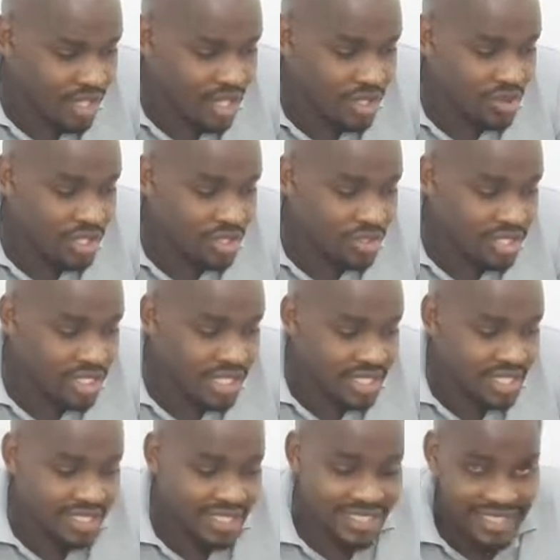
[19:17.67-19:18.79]
And when you
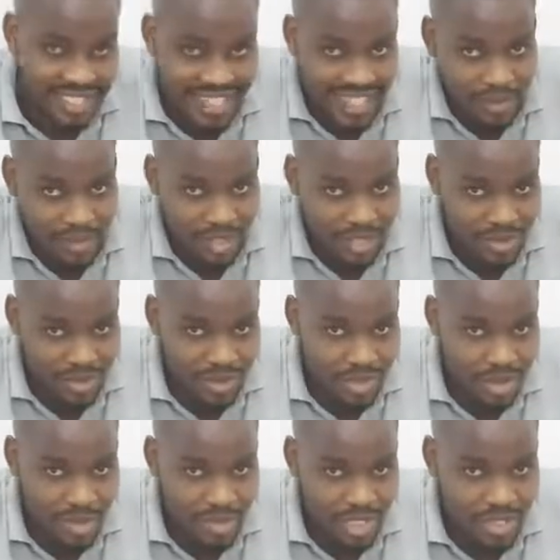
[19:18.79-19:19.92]
take time without
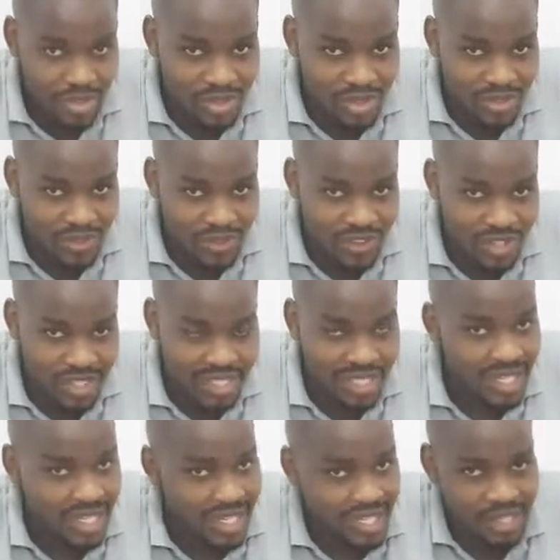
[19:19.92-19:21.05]
deworming yourself, that
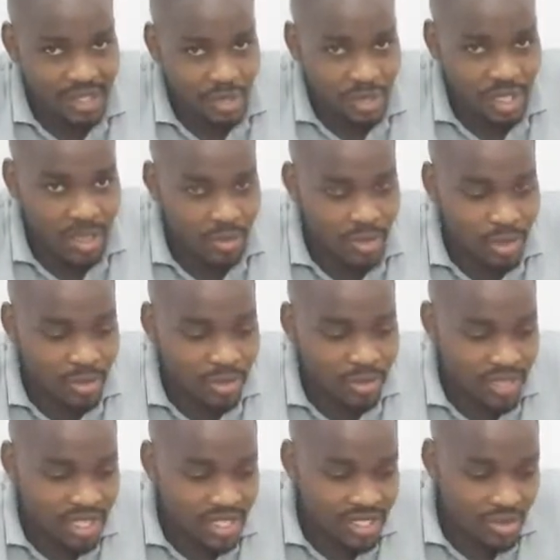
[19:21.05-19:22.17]
is a really problem.
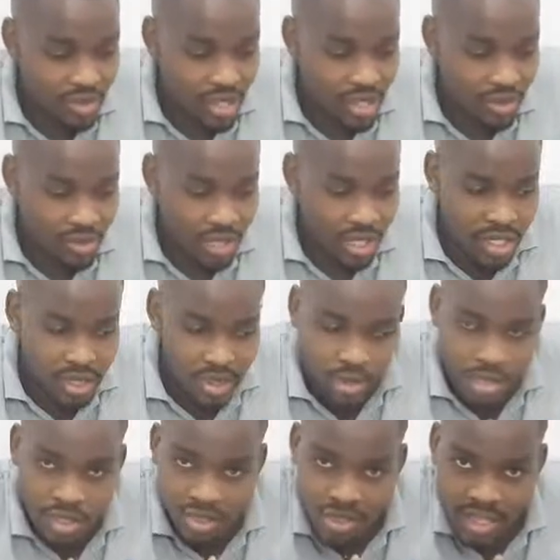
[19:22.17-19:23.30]
That is why you are
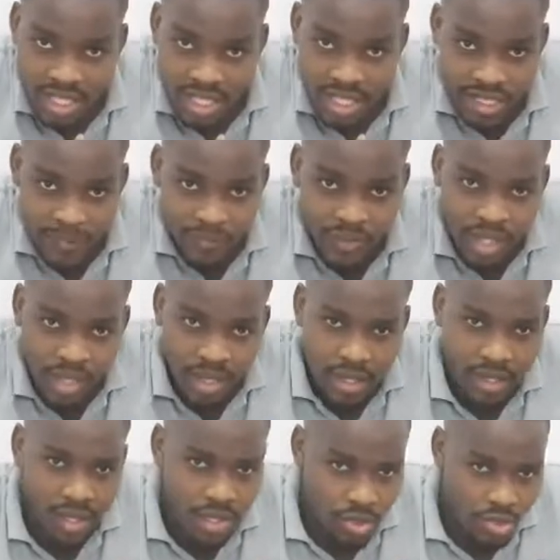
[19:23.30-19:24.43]
going to get
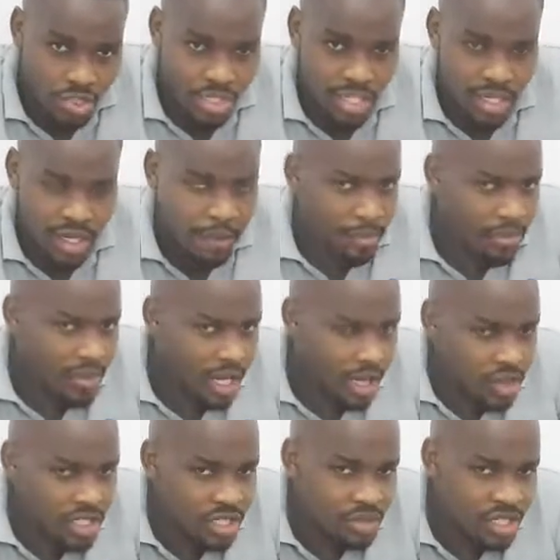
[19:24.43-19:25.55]
the nausea,
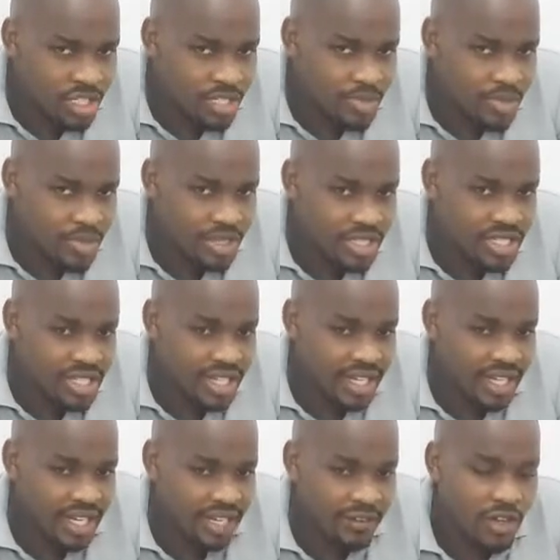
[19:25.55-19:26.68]
according to the experience that
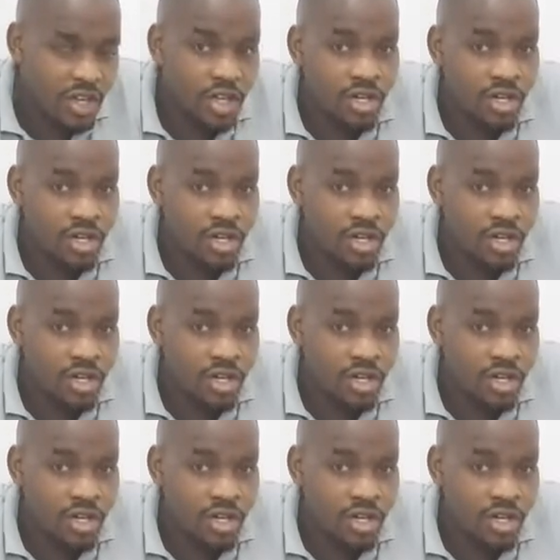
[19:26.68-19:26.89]
I have.